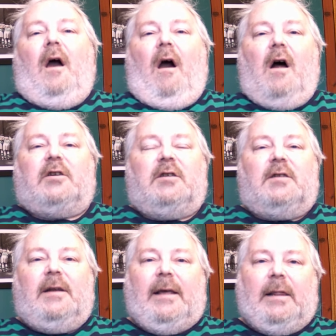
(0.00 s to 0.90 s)

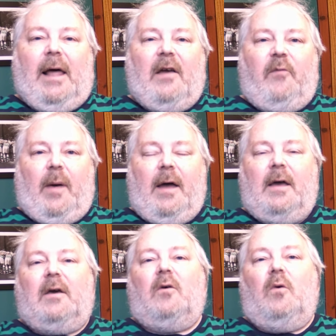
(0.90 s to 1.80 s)
Argentinian
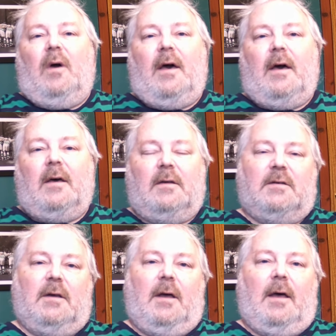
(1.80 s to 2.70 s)
left-back, who
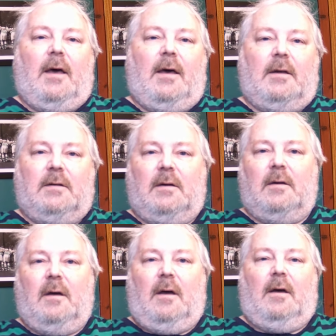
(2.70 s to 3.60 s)
has had
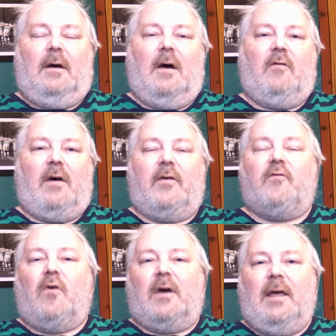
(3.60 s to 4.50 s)
a rather
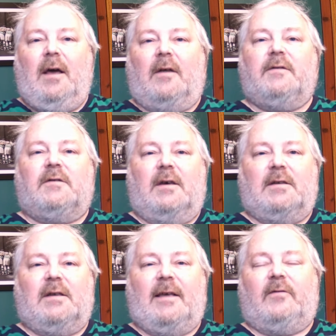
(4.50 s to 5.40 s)
rocky,
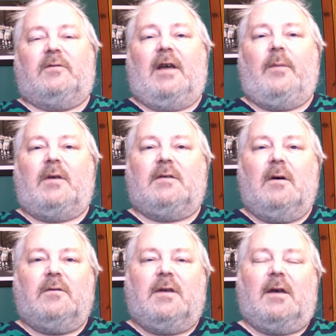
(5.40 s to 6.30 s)
unsuccessful time at
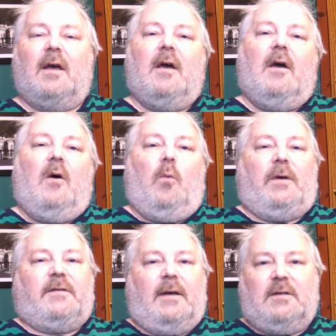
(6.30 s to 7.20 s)
Celtic. We
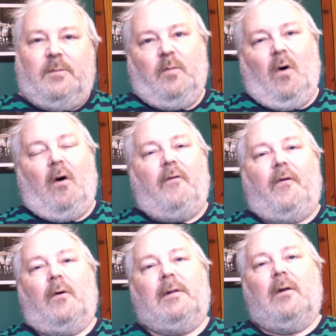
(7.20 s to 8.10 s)
sent him off
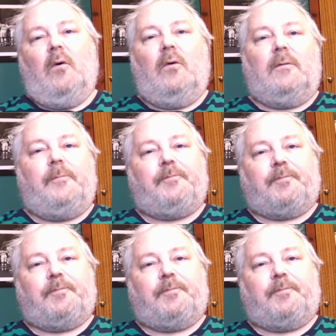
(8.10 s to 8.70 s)
on loan